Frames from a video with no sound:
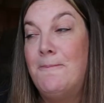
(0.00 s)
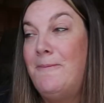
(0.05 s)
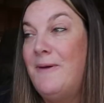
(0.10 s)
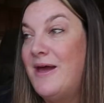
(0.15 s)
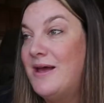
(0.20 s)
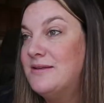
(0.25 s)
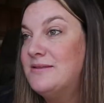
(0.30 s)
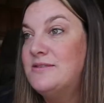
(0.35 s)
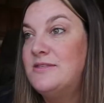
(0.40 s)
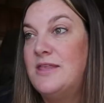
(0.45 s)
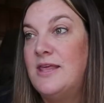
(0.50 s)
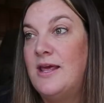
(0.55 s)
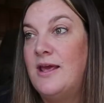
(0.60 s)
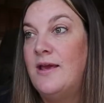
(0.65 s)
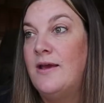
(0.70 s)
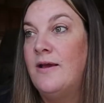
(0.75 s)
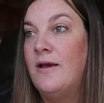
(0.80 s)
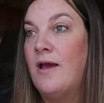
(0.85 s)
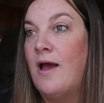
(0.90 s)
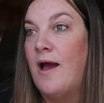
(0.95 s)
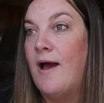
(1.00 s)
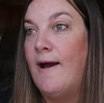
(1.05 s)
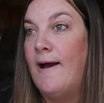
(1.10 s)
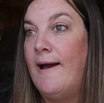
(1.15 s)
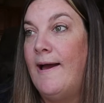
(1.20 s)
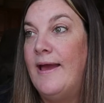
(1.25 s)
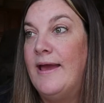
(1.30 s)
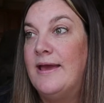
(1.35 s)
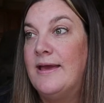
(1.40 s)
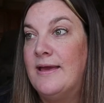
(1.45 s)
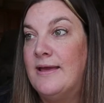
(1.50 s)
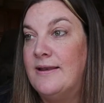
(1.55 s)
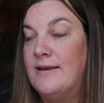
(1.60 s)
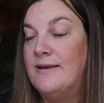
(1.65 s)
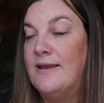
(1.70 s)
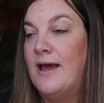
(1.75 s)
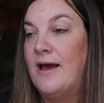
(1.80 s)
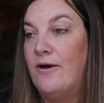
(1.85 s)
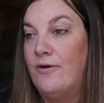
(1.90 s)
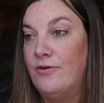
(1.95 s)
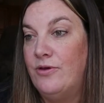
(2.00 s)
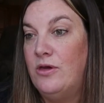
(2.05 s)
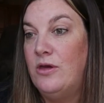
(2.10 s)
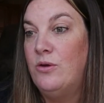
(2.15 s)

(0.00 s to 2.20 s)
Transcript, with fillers: best thing I can tell